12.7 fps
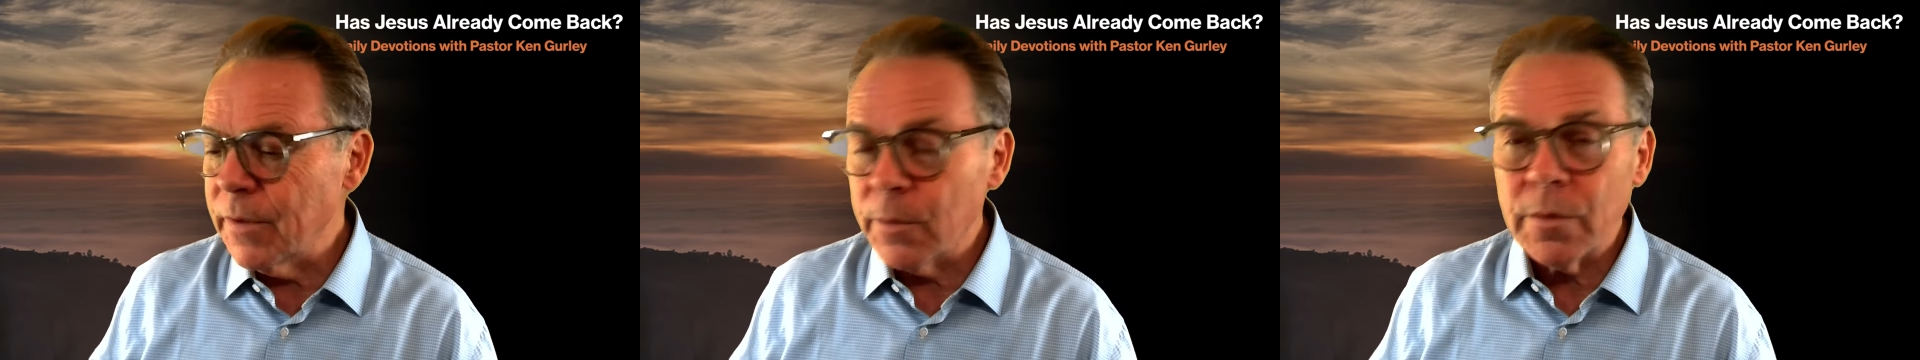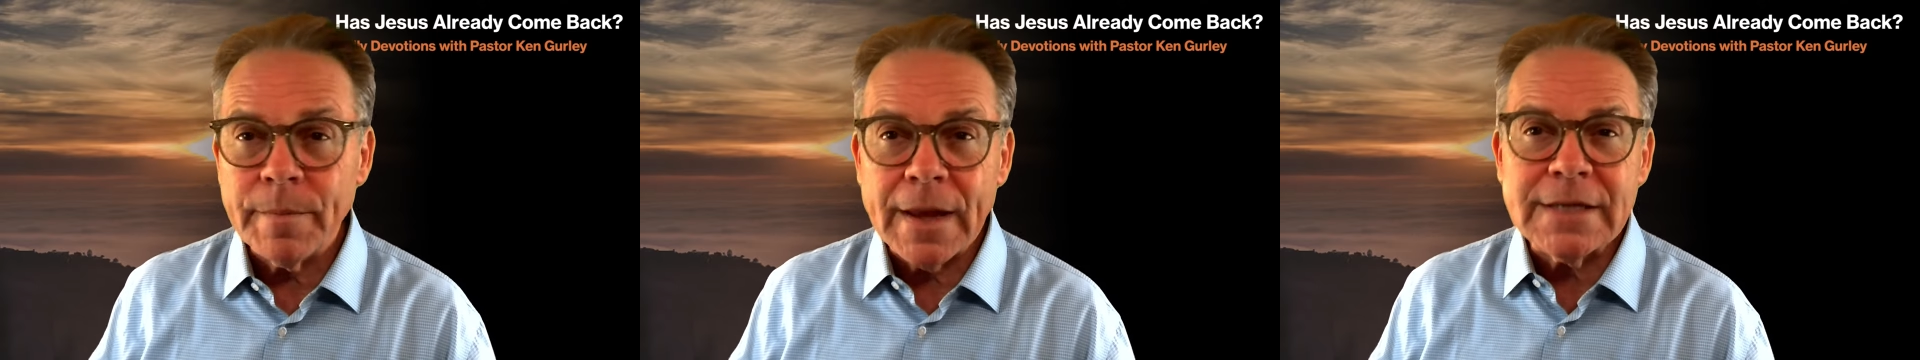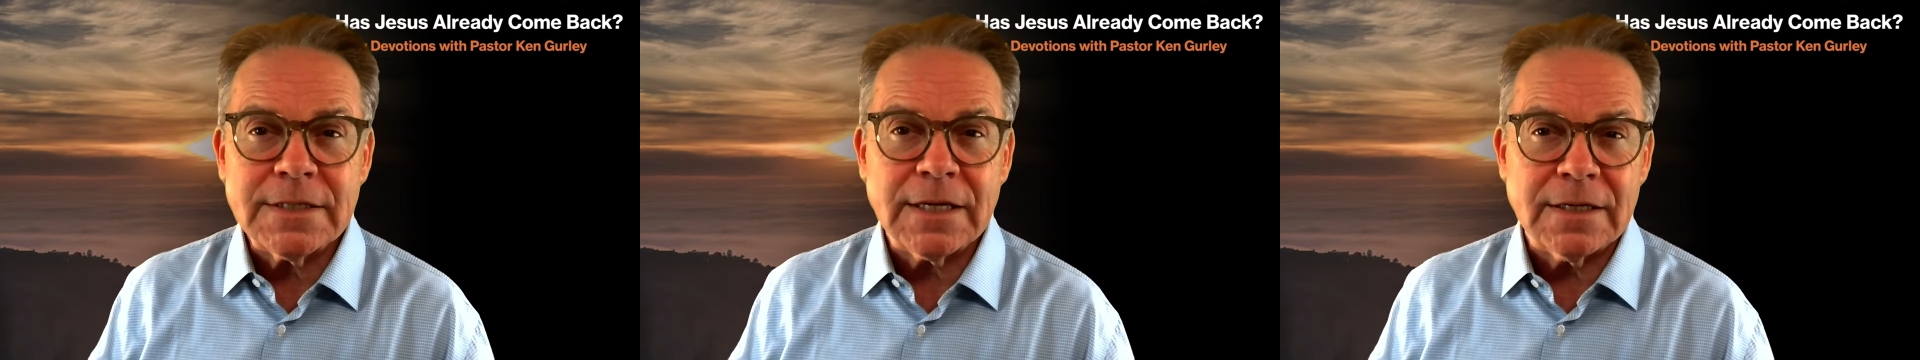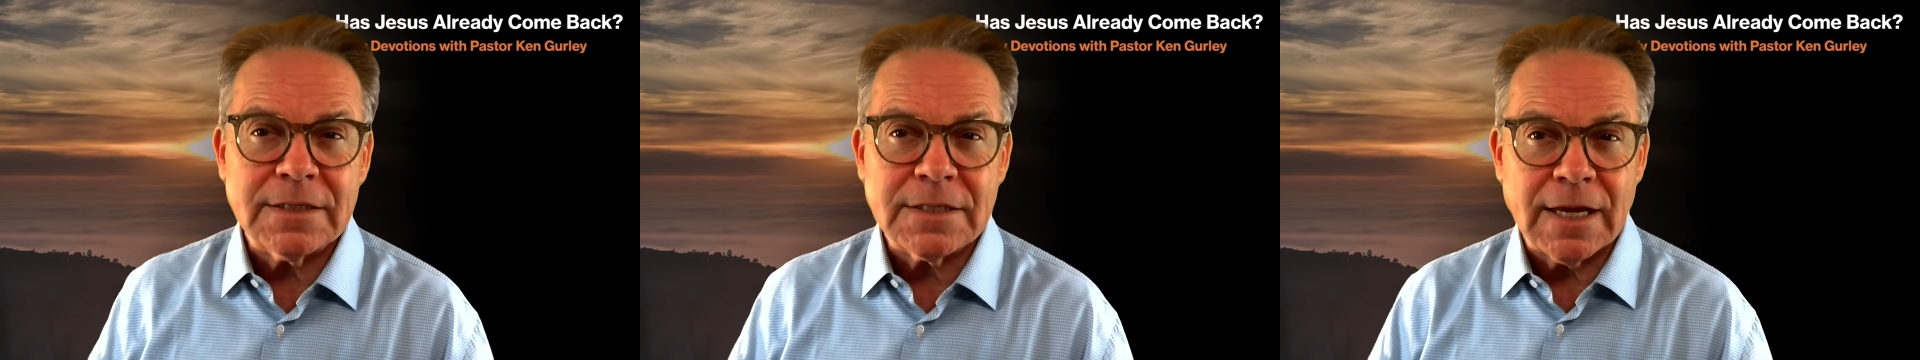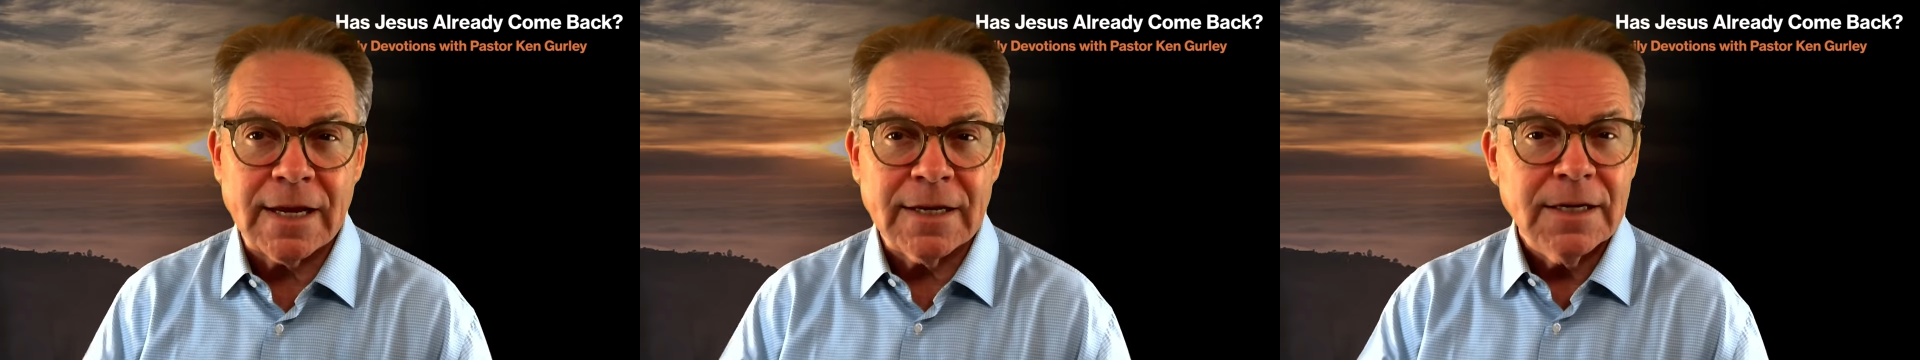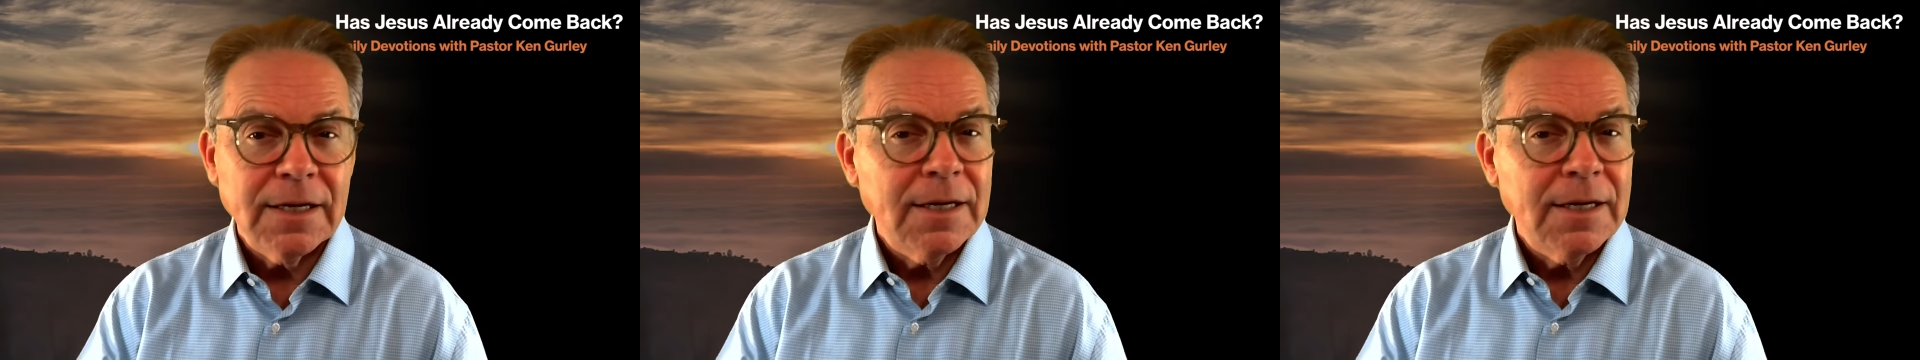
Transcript: they were basically saying,